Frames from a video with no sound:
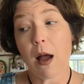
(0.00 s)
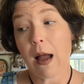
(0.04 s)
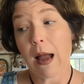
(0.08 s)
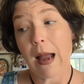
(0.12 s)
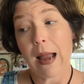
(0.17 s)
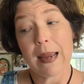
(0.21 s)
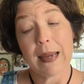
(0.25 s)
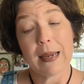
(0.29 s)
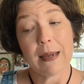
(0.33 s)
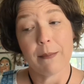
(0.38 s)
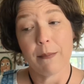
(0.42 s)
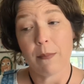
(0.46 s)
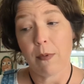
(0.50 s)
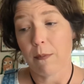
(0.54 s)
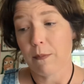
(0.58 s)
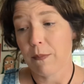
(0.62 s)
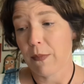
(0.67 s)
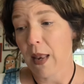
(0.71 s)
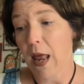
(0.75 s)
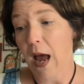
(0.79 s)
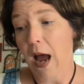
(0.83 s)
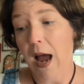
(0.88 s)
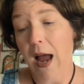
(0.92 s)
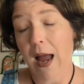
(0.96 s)
am
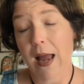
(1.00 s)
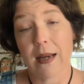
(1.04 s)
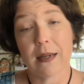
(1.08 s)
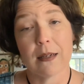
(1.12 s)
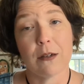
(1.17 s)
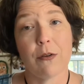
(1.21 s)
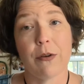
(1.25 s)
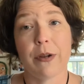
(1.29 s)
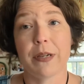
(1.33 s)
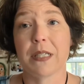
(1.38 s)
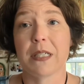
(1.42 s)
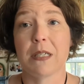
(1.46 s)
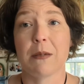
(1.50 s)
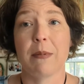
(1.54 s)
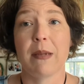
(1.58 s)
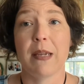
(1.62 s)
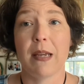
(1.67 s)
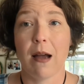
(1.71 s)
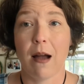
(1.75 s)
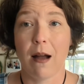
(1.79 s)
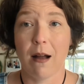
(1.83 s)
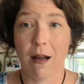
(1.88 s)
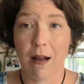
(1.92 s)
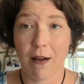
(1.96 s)
not going to be
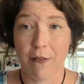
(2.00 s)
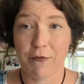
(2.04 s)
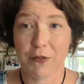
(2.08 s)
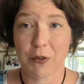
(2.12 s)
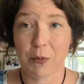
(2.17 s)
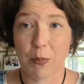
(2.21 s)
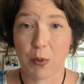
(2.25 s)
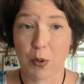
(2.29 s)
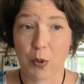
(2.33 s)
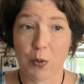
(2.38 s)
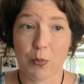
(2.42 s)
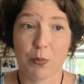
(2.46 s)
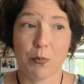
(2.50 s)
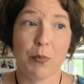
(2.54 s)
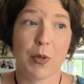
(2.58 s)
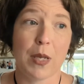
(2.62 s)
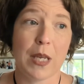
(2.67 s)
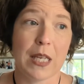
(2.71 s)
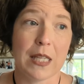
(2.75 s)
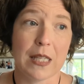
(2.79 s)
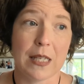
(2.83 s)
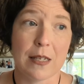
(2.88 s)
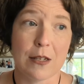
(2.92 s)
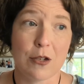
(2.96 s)
uncomfortable
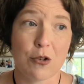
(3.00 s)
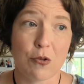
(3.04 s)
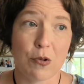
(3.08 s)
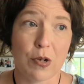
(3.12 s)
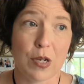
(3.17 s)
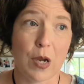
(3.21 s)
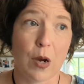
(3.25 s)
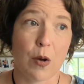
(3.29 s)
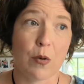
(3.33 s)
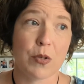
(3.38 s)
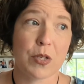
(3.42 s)
in the studio.